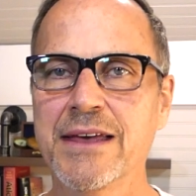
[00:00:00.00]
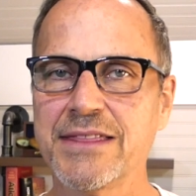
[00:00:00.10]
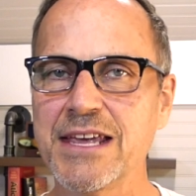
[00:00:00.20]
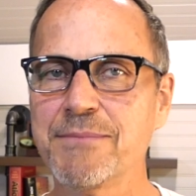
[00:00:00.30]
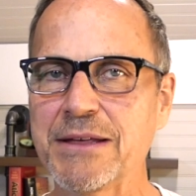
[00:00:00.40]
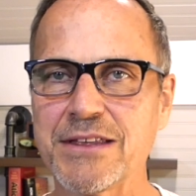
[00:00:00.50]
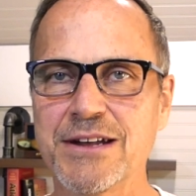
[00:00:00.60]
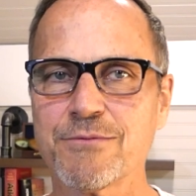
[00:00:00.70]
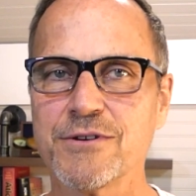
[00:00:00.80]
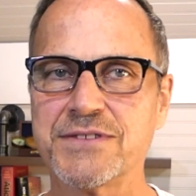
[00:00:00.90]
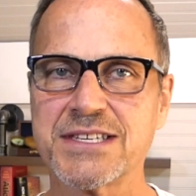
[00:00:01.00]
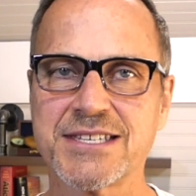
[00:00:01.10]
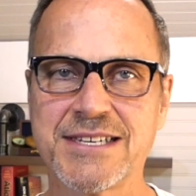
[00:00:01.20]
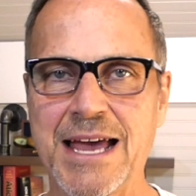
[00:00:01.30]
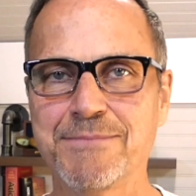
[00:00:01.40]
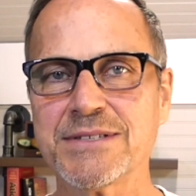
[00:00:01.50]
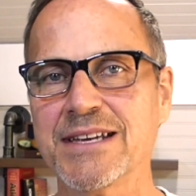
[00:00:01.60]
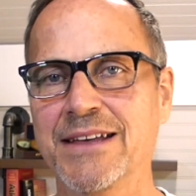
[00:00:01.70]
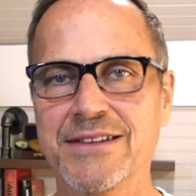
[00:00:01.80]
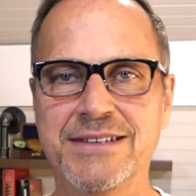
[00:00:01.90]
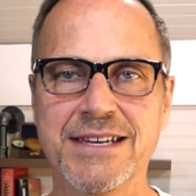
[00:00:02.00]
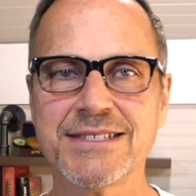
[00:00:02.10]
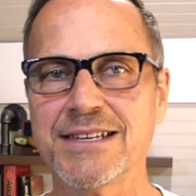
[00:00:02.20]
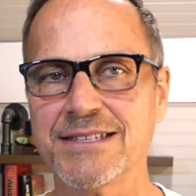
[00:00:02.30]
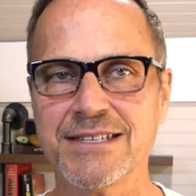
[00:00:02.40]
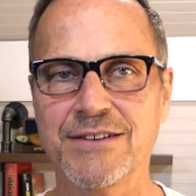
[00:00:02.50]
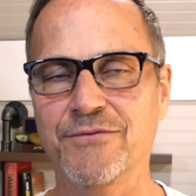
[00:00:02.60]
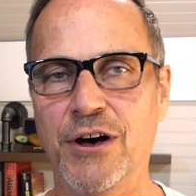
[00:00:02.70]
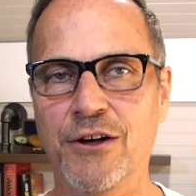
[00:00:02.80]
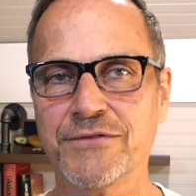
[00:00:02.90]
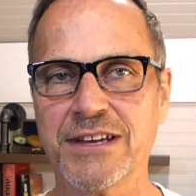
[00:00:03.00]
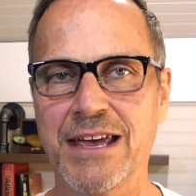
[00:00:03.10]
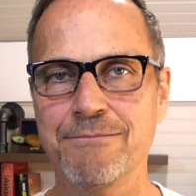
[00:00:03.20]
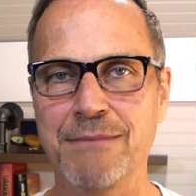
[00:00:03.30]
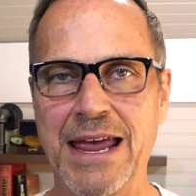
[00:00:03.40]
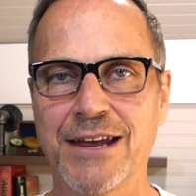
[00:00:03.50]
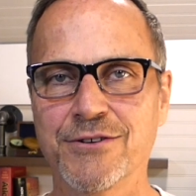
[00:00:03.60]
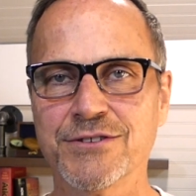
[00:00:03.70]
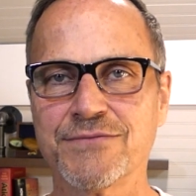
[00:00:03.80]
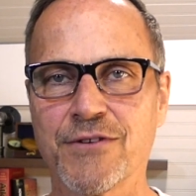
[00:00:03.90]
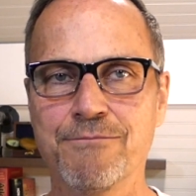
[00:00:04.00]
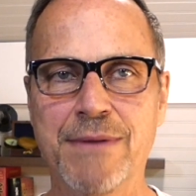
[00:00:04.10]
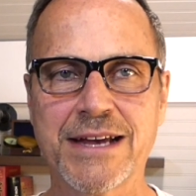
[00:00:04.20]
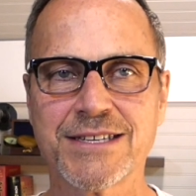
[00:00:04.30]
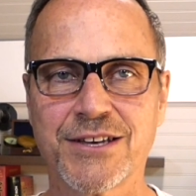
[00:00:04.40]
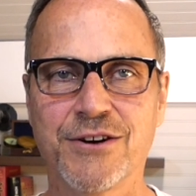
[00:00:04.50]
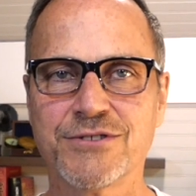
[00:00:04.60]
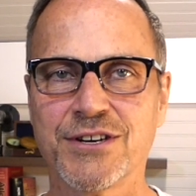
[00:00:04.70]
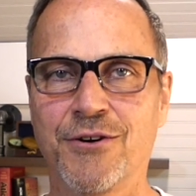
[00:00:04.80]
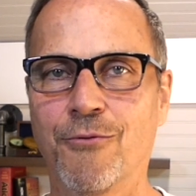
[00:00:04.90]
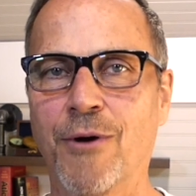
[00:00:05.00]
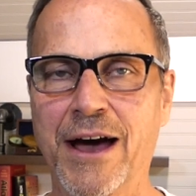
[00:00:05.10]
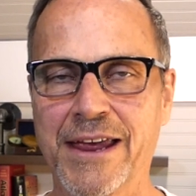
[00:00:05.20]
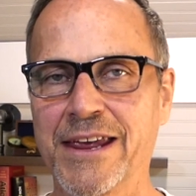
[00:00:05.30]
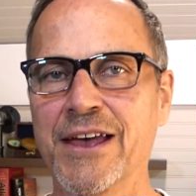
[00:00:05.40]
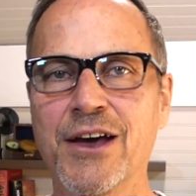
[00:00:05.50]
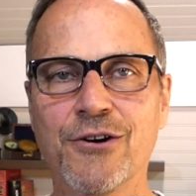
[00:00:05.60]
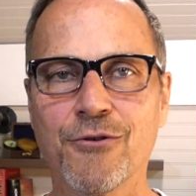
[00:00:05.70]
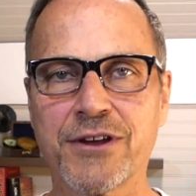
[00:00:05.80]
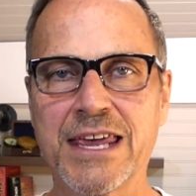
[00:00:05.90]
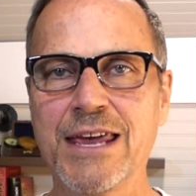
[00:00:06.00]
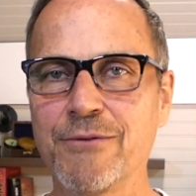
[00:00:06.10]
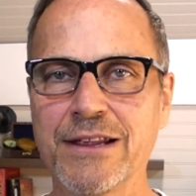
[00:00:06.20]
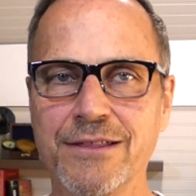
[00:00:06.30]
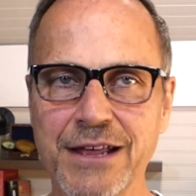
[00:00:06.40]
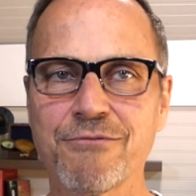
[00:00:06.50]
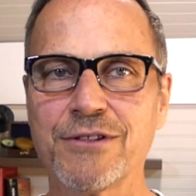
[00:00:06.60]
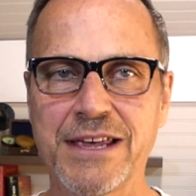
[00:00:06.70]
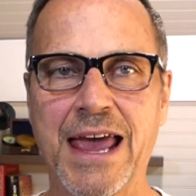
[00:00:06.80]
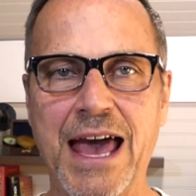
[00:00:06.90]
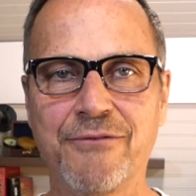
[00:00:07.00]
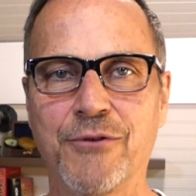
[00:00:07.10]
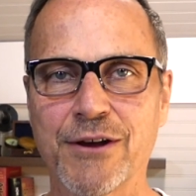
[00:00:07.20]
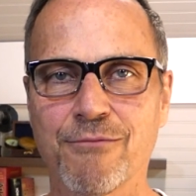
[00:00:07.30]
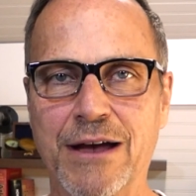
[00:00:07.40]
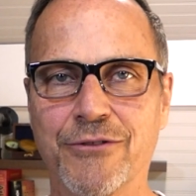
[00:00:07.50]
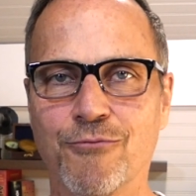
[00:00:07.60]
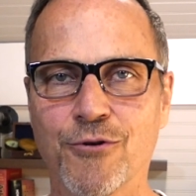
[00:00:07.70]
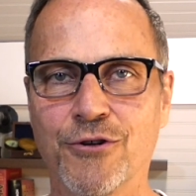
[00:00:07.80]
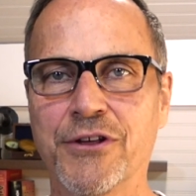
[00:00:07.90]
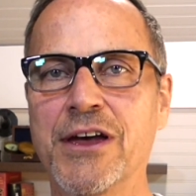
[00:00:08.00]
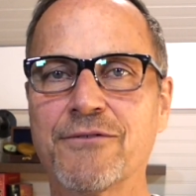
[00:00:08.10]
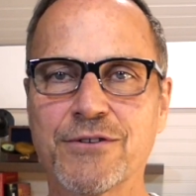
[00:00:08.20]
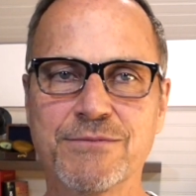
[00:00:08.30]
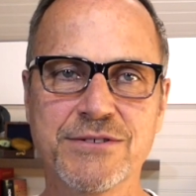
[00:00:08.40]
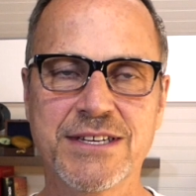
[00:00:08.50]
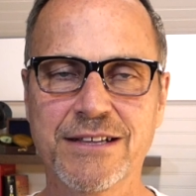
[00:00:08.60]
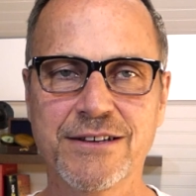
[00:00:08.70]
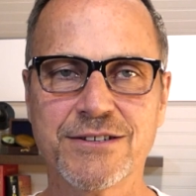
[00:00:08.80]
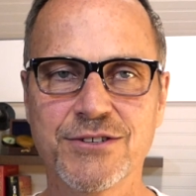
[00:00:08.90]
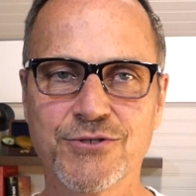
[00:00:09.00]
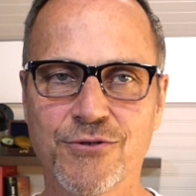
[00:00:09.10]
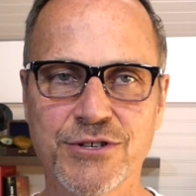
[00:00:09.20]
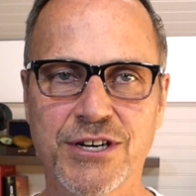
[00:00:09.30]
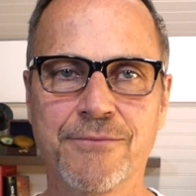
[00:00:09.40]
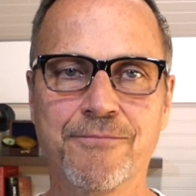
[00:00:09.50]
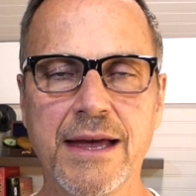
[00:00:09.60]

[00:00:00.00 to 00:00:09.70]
Think about the number of steps and the distances involved to get mangoes from Mexico to Hawaii, or kiwi literally halfway around the world from New Zealand to Georgia.